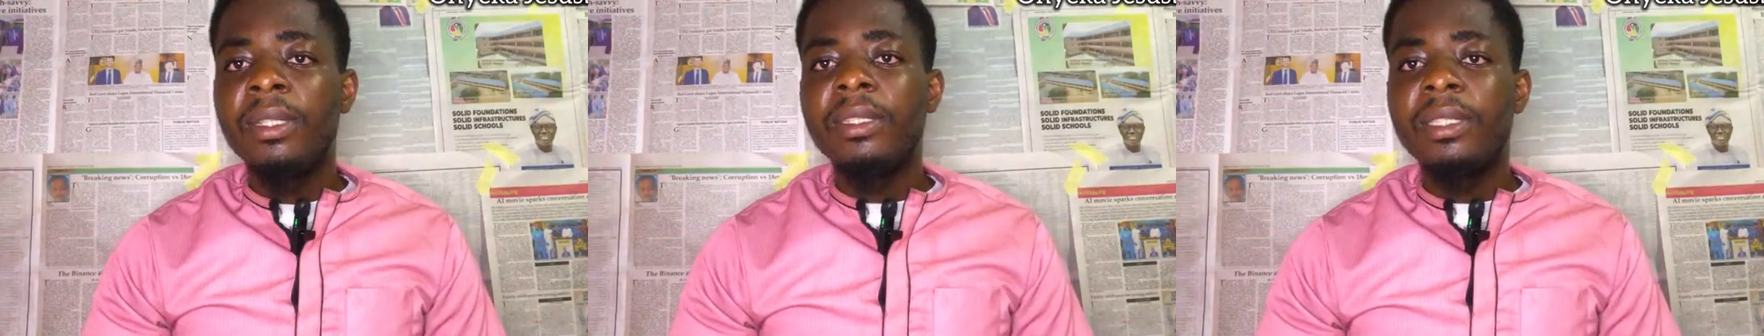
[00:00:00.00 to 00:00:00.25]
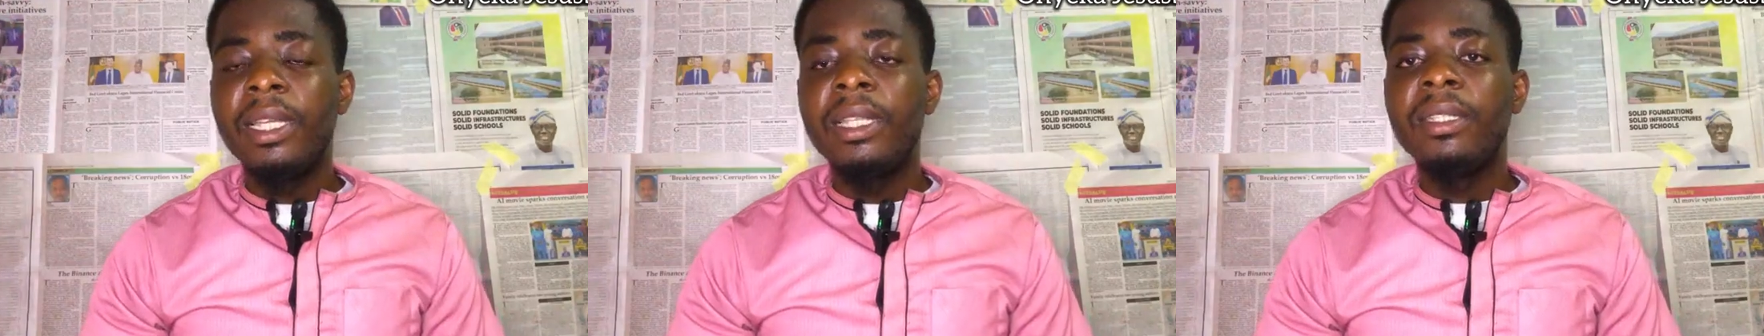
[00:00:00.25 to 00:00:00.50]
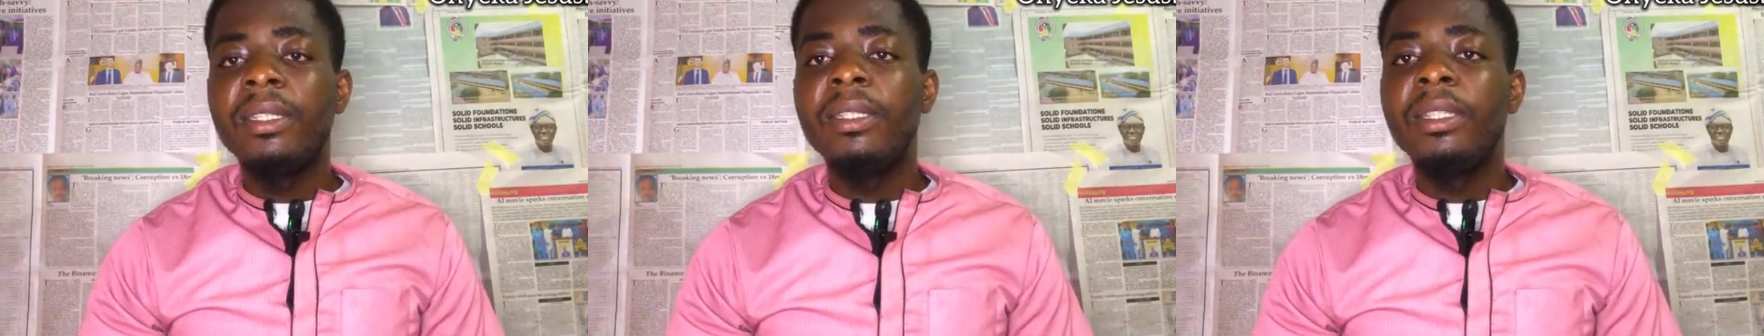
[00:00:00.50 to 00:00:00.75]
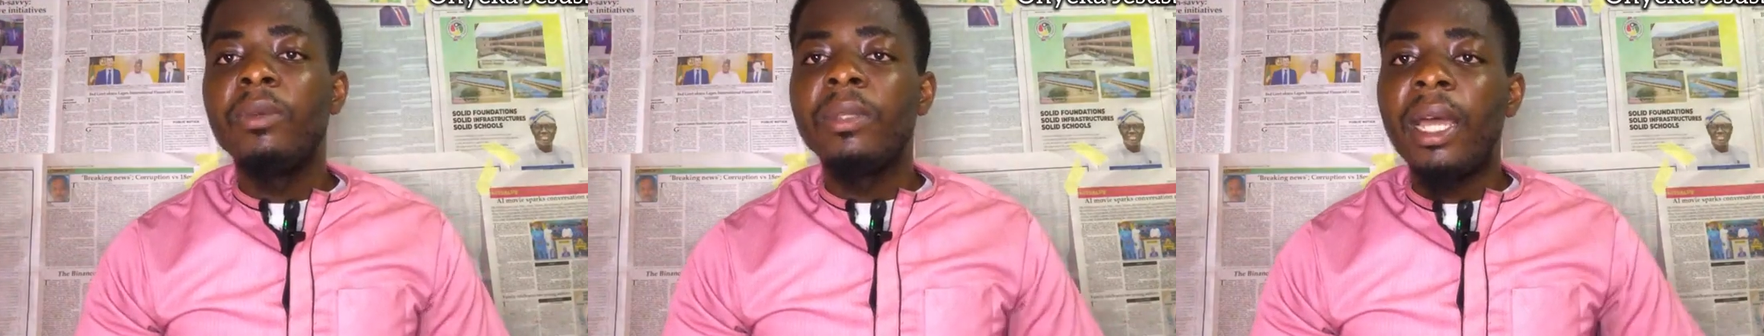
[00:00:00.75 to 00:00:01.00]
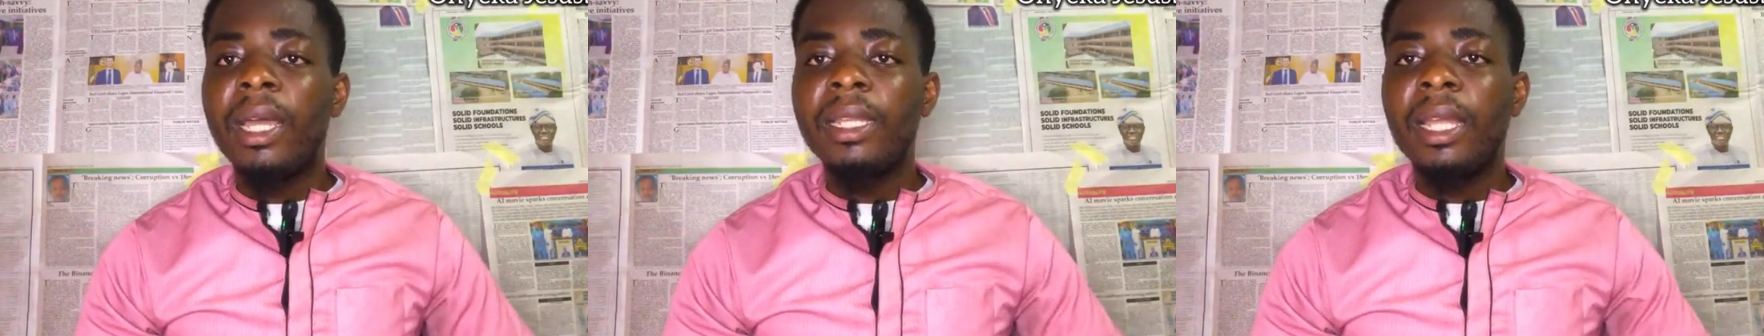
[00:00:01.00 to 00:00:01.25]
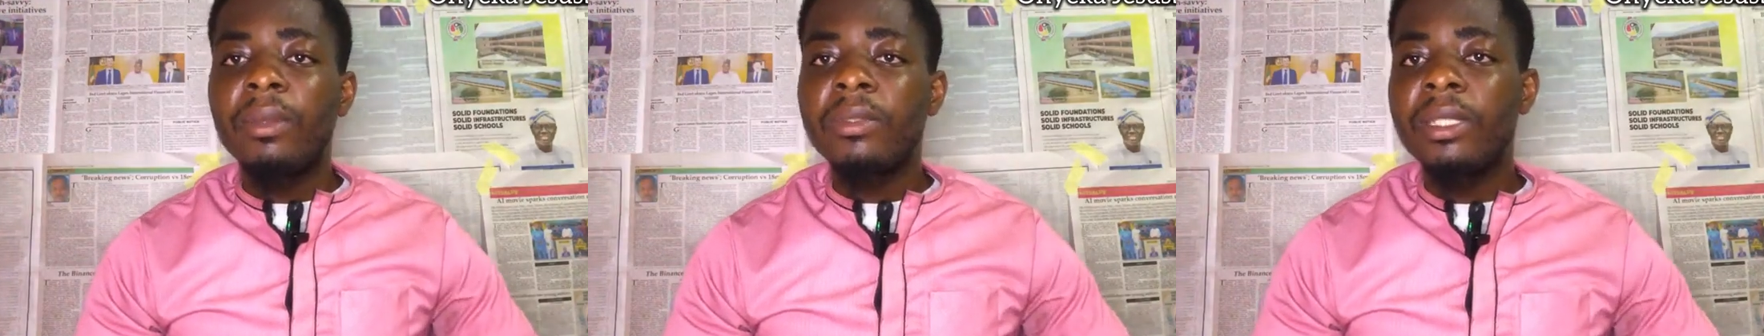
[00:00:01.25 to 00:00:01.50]
then they will not
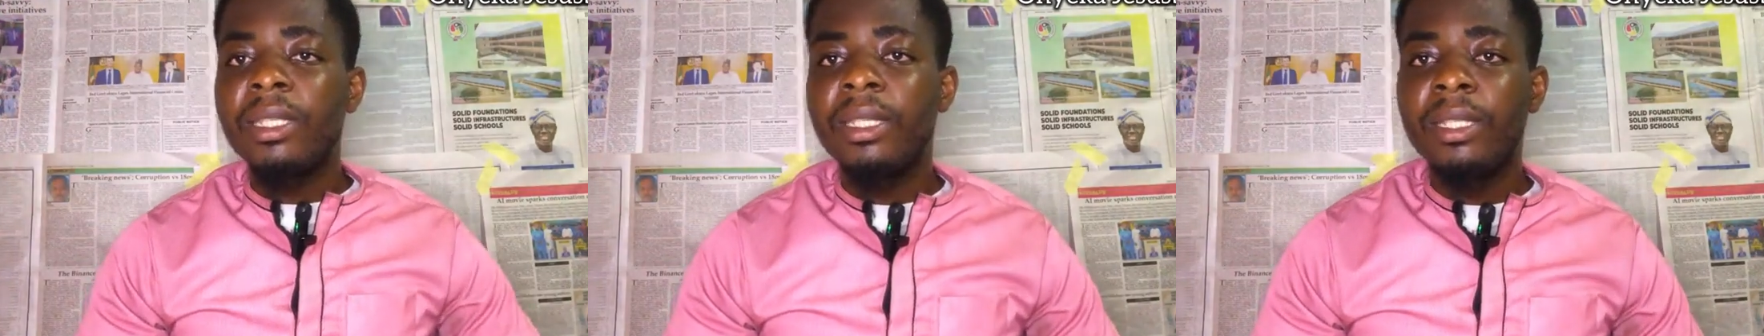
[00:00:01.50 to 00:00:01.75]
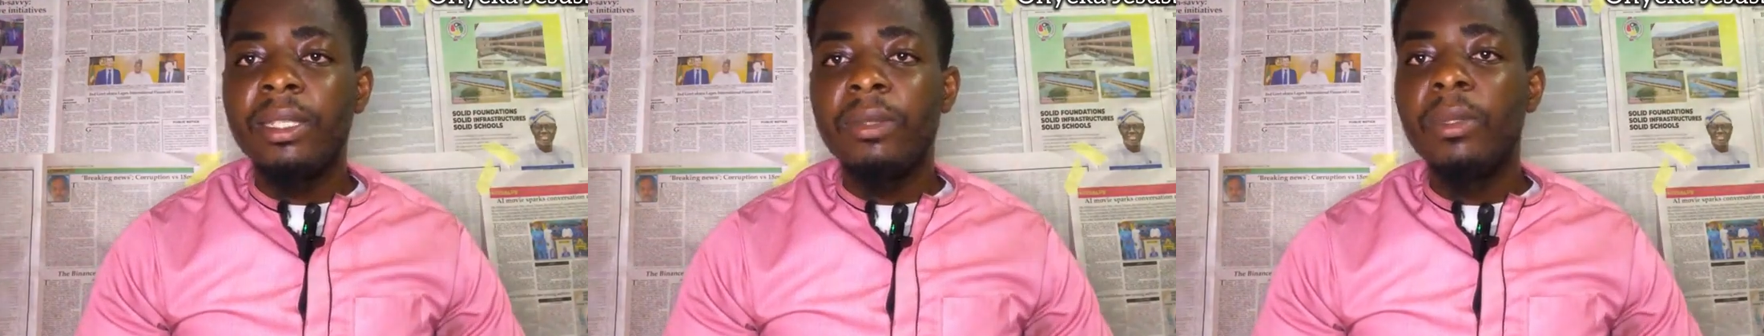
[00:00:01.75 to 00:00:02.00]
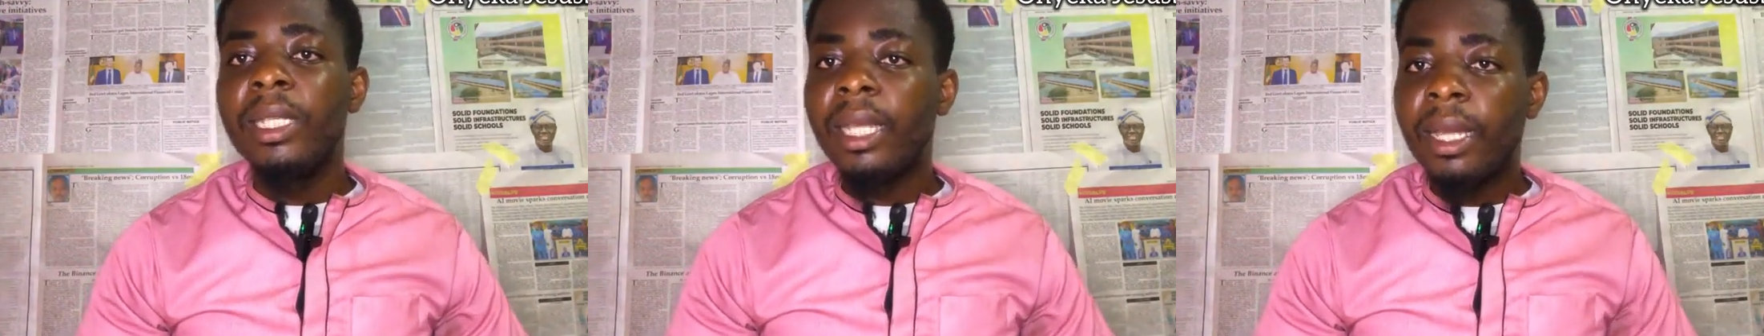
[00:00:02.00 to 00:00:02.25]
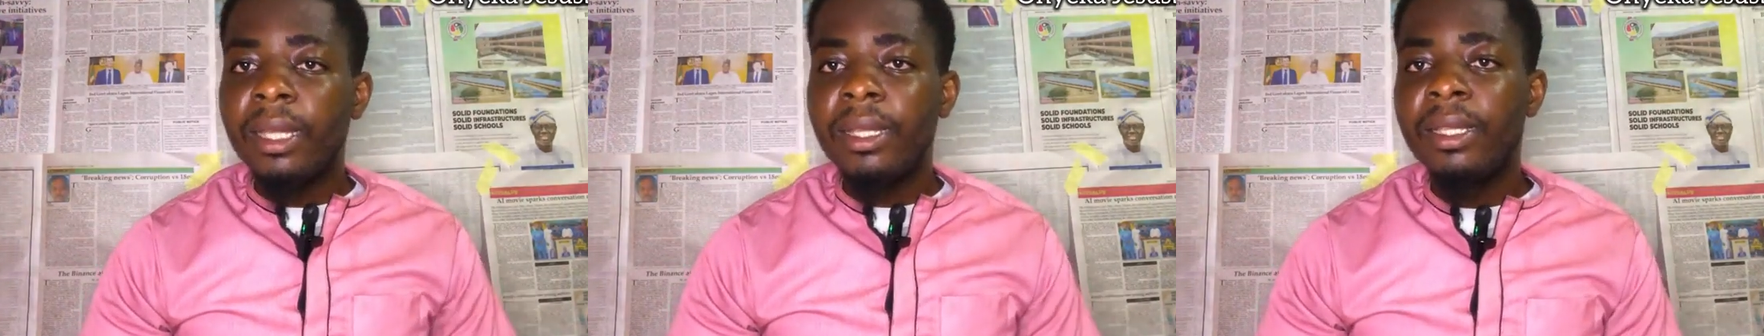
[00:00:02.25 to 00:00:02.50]
announce the winner.